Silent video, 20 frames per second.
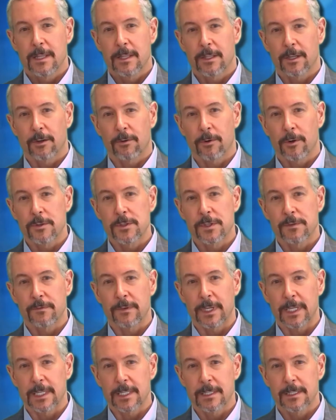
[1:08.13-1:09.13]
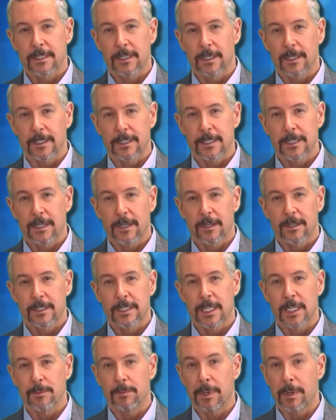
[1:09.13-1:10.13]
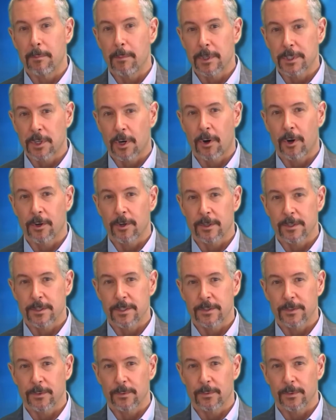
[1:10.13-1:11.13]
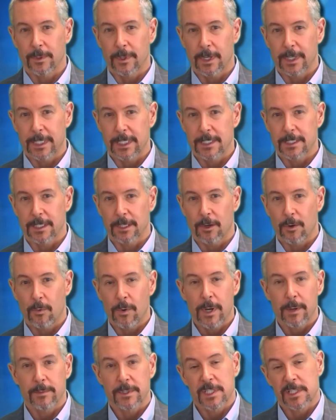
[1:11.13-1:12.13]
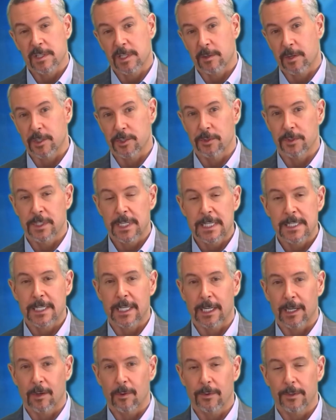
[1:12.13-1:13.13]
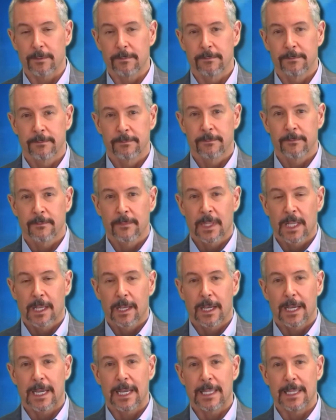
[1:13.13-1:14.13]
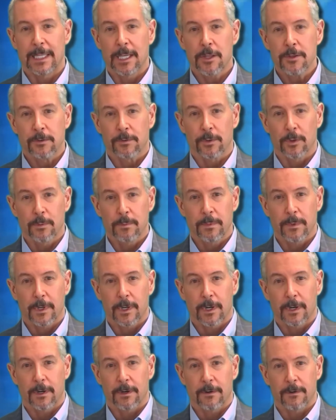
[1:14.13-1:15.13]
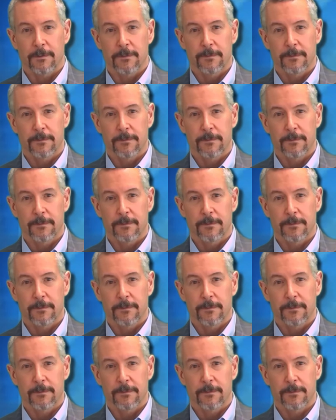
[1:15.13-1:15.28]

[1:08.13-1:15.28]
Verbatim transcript: the crow's feet uh, tend to be much harder to uh, get to go away just because your skin's getting older. And the other group of